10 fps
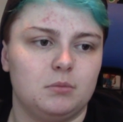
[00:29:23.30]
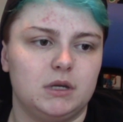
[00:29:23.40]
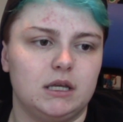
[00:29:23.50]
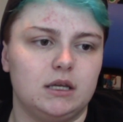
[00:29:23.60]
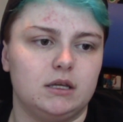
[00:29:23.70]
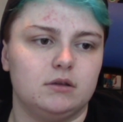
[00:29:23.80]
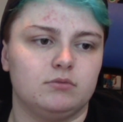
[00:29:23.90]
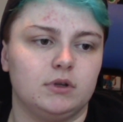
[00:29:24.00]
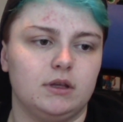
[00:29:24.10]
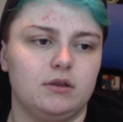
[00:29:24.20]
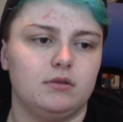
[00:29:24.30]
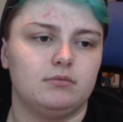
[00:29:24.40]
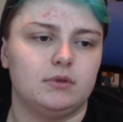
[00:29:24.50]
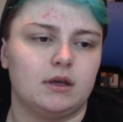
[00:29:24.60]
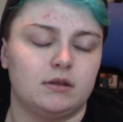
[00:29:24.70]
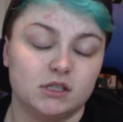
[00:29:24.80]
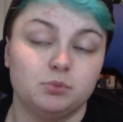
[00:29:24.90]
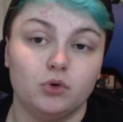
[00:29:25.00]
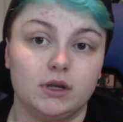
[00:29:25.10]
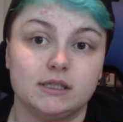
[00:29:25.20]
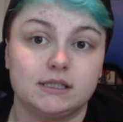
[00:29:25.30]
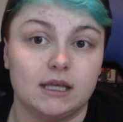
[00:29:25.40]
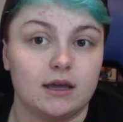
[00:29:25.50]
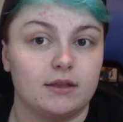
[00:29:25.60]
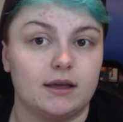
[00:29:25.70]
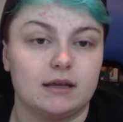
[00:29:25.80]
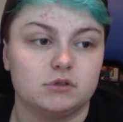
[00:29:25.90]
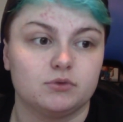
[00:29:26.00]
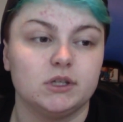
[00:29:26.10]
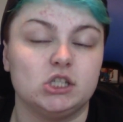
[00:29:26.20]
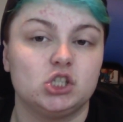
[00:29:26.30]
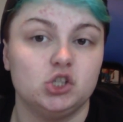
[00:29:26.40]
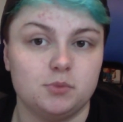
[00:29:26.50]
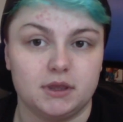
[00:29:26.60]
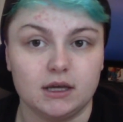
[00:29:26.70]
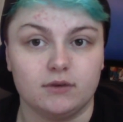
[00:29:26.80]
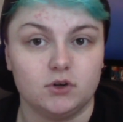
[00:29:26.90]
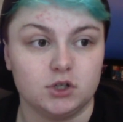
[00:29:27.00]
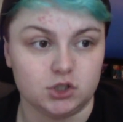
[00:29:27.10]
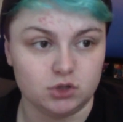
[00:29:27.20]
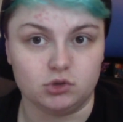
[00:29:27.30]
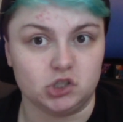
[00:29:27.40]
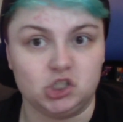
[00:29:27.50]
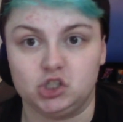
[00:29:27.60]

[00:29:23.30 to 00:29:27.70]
Amity really at this point is thinking like that was a really stupid thing of her to do,